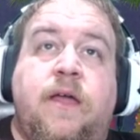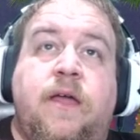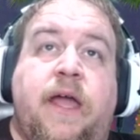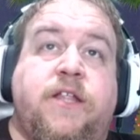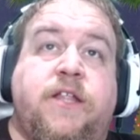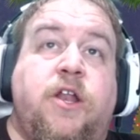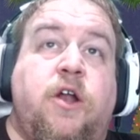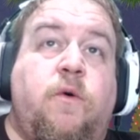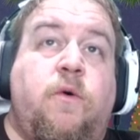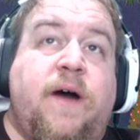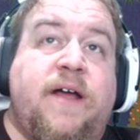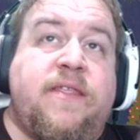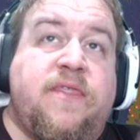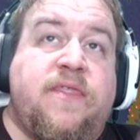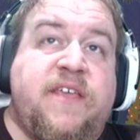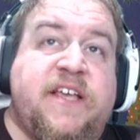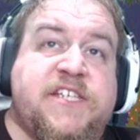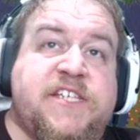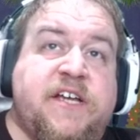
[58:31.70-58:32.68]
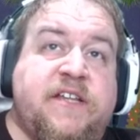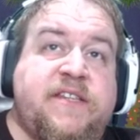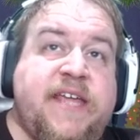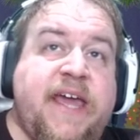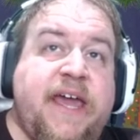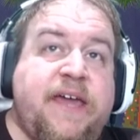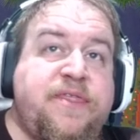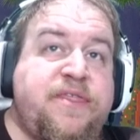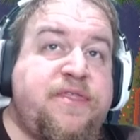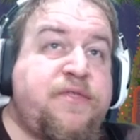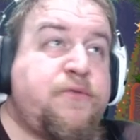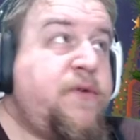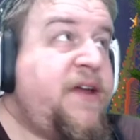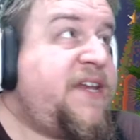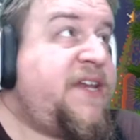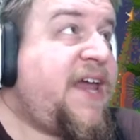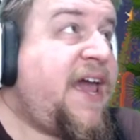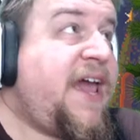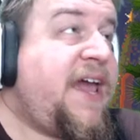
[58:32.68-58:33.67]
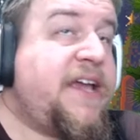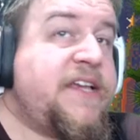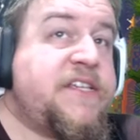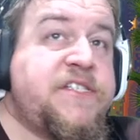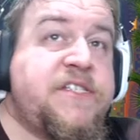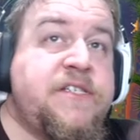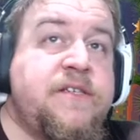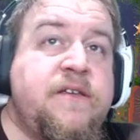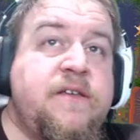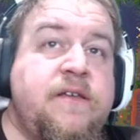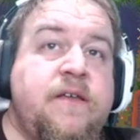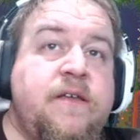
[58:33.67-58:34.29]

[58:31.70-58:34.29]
And you know what? This could take 3 days.